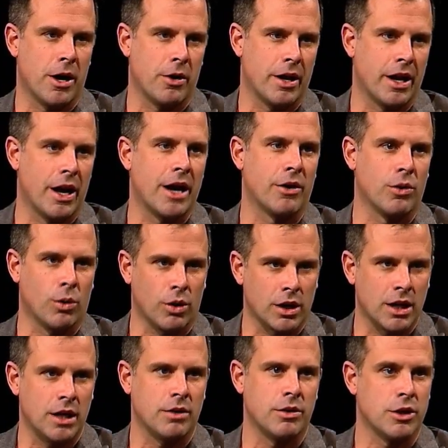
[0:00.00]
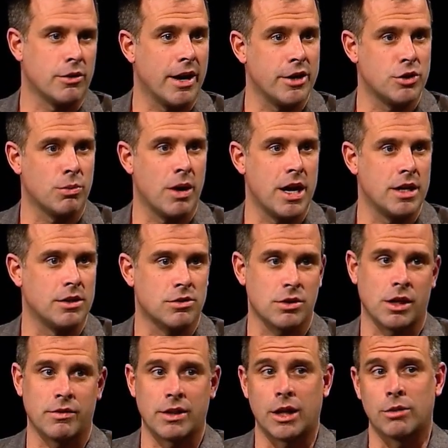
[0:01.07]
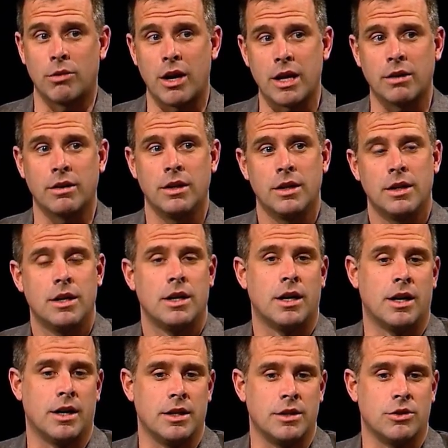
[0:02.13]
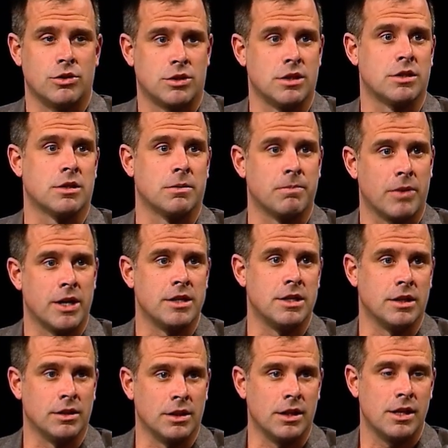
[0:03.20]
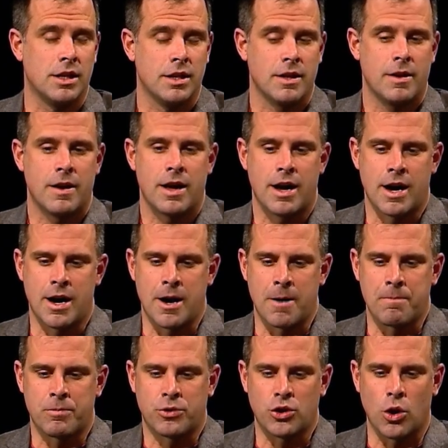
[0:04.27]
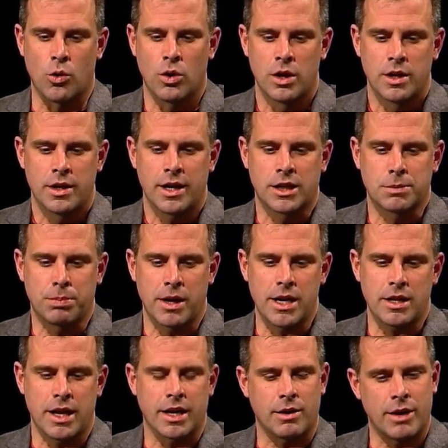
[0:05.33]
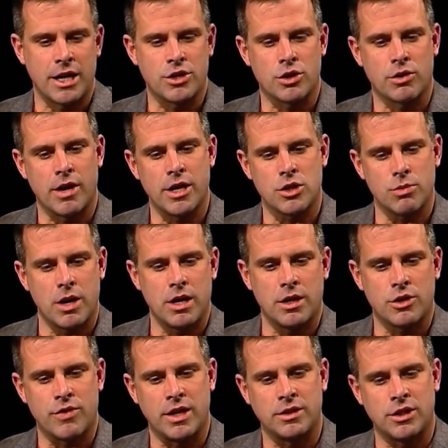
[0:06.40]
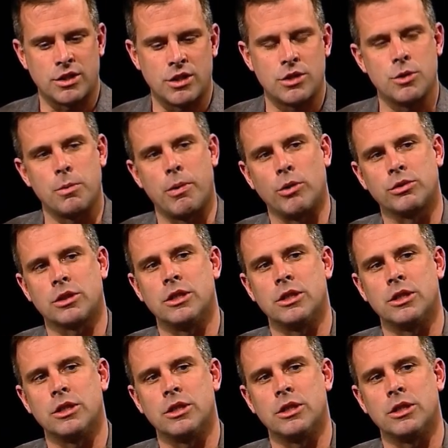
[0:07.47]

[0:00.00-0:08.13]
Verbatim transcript: uh, out in Oregon, and you graduate, you still have a lot of running uh, in your system, ideally. Um, so explain, like, as you graduated and transitioned to a post